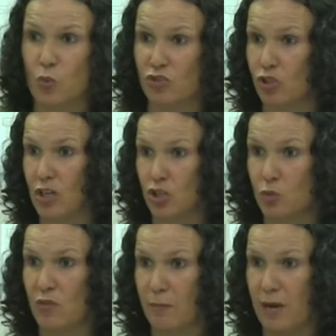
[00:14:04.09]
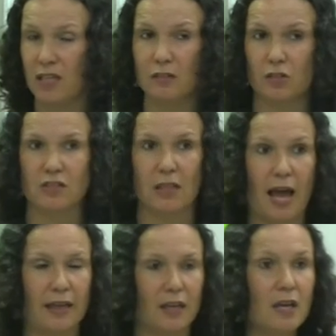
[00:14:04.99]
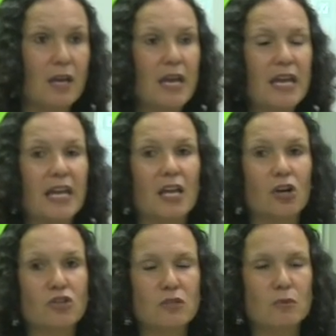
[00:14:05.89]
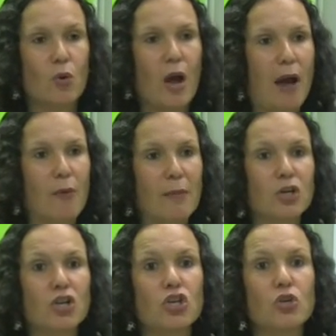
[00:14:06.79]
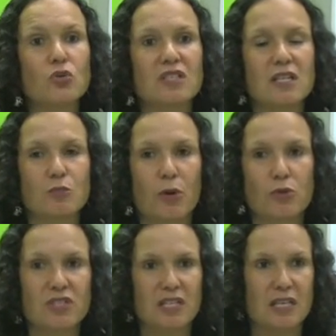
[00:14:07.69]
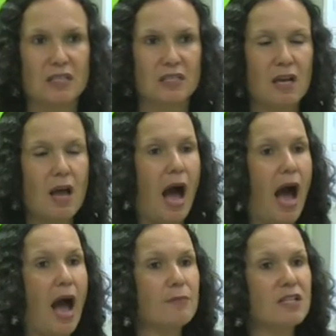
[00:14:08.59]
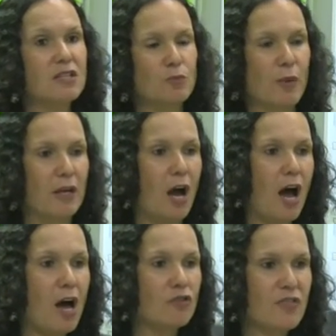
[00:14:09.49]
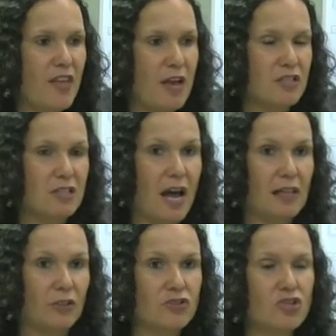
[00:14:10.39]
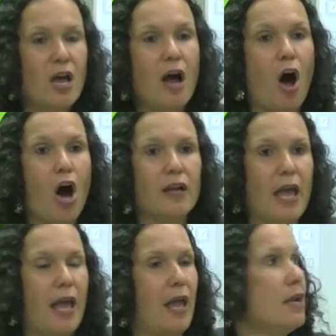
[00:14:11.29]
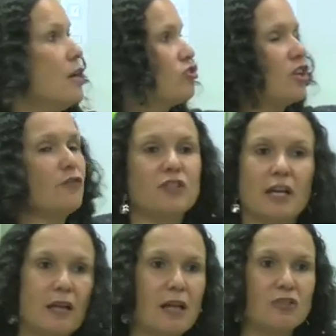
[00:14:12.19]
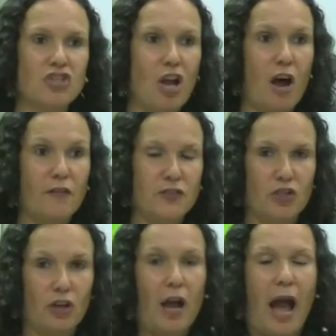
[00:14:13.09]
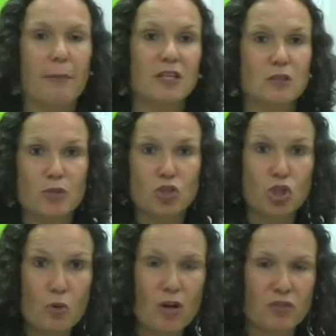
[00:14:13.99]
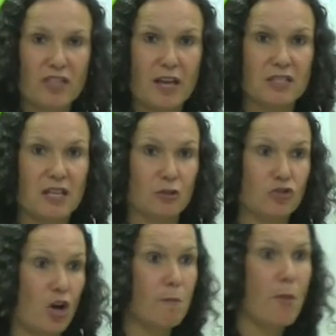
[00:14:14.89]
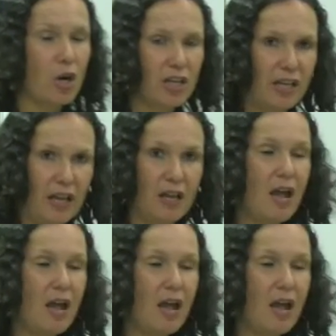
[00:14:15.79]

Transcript: what you're going to do with the money looks like, here's how I'm going to use these proceeds. I'm going to spend $100,000 on a chief technology officer. I'm going to spend $200,000 on marketing.